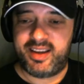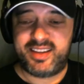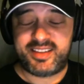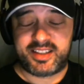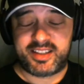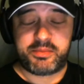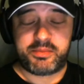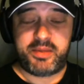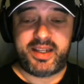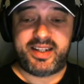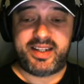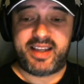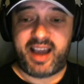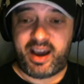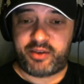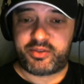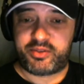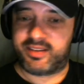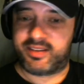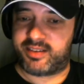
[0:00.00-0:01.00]
Doesn't mean you
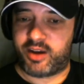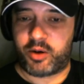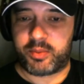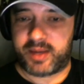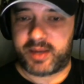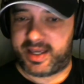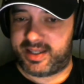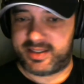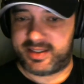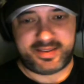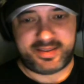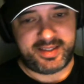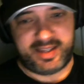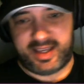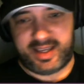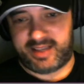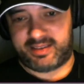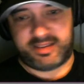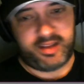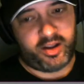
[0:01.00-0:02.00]
have to sell, but he's
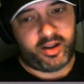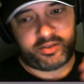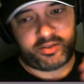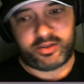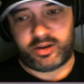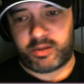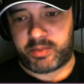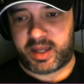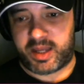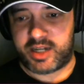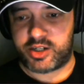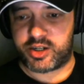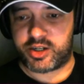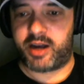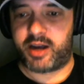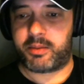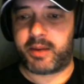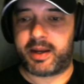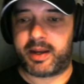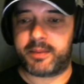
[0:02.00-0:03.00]
last on the bench
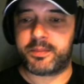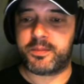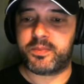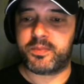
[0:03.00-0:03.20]
now, mate.